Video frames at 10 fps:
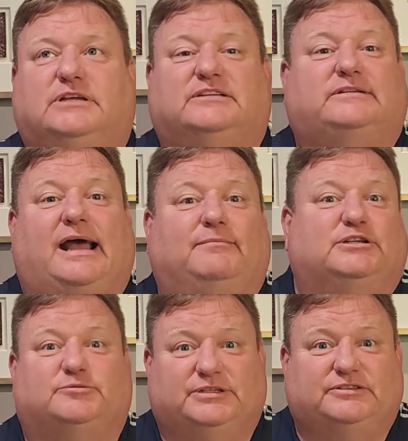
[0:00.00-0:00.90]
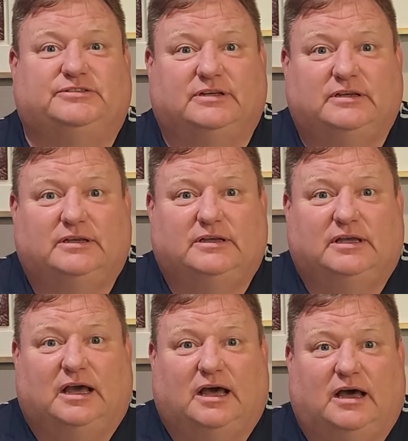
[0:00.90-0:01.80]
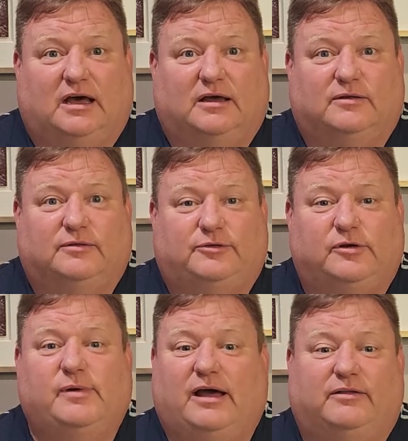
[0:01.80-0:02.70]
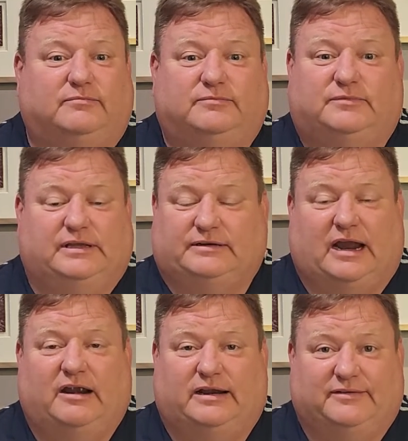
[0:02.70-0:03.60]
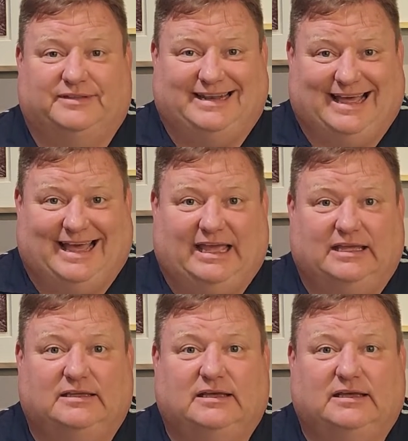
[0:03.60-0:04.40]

establishments throughout the entirety of the day.